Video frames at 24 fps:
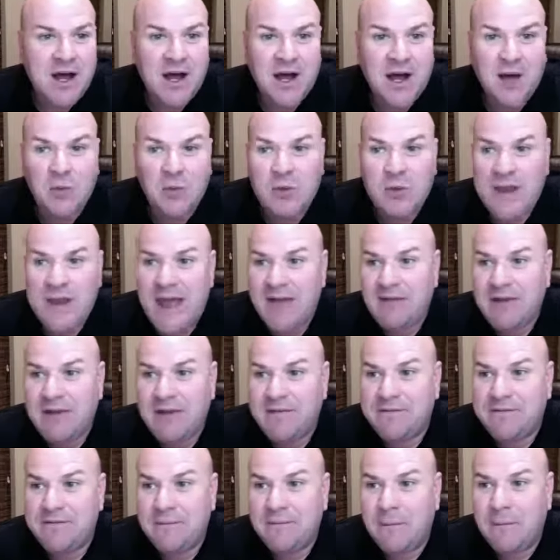we have a
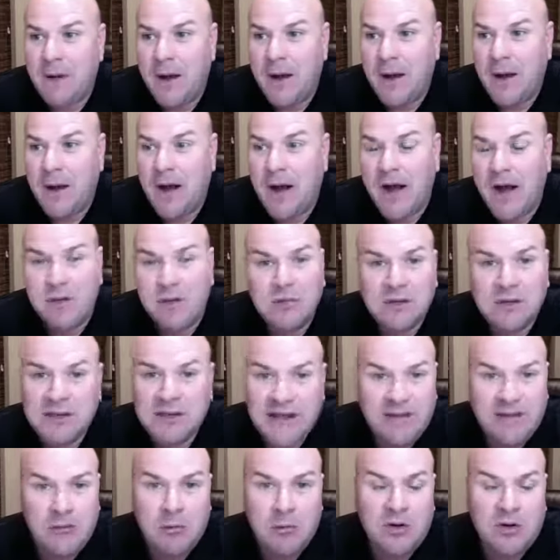
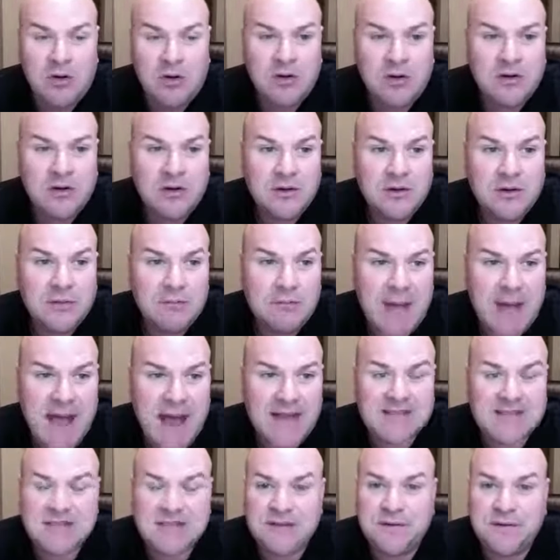unbelievable
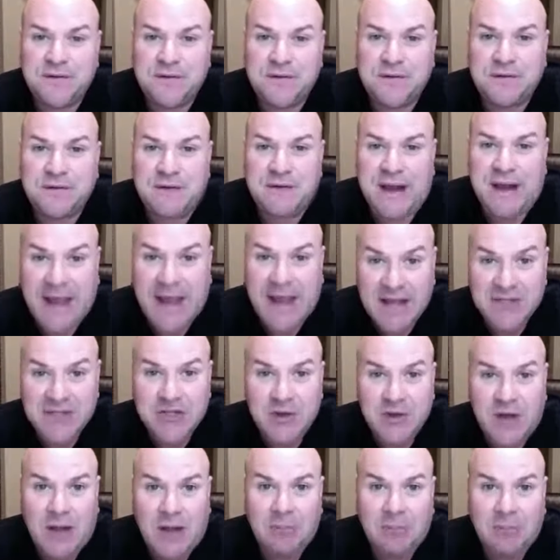massive
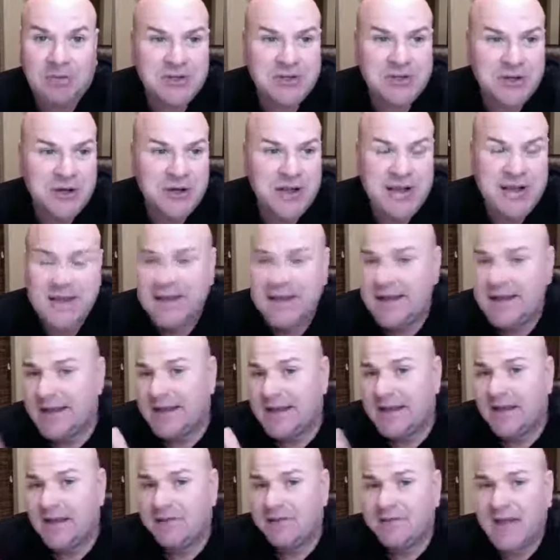financial opportunity
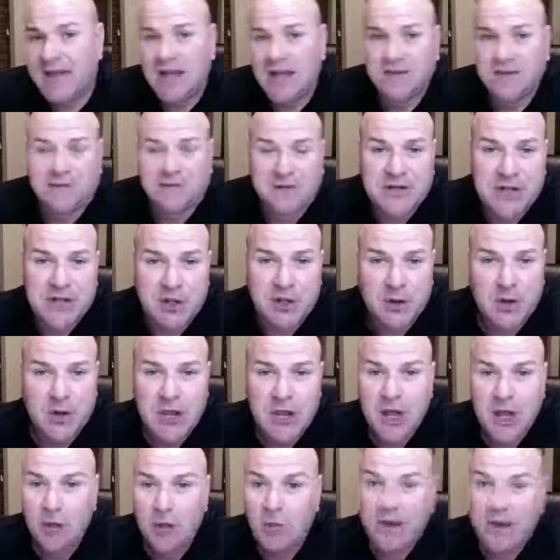if that's for you.
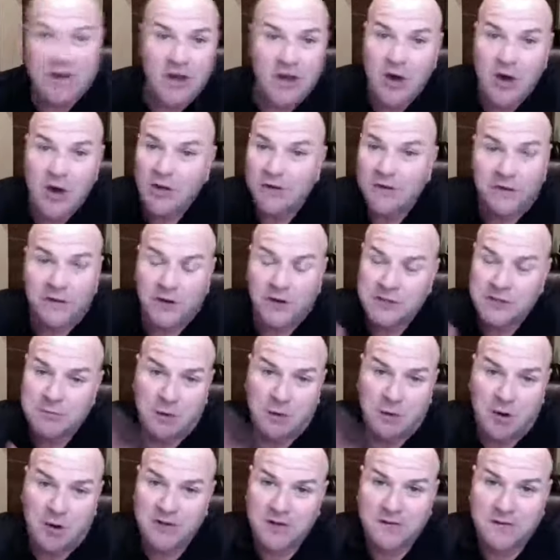We know the first
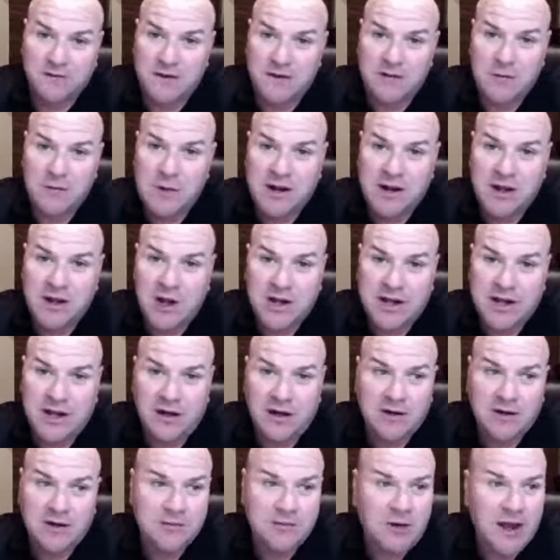part's for everybody on
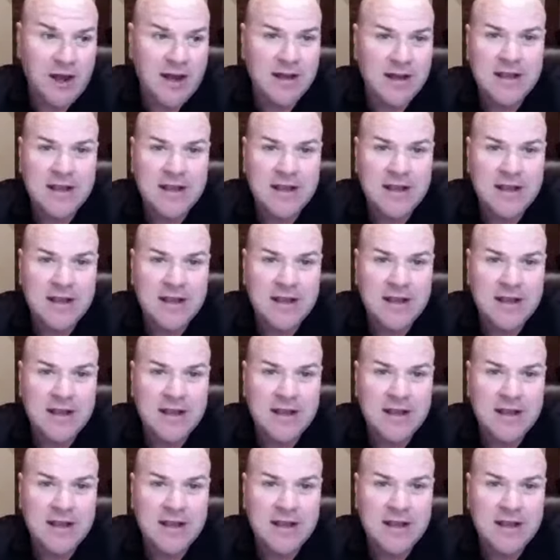here, right?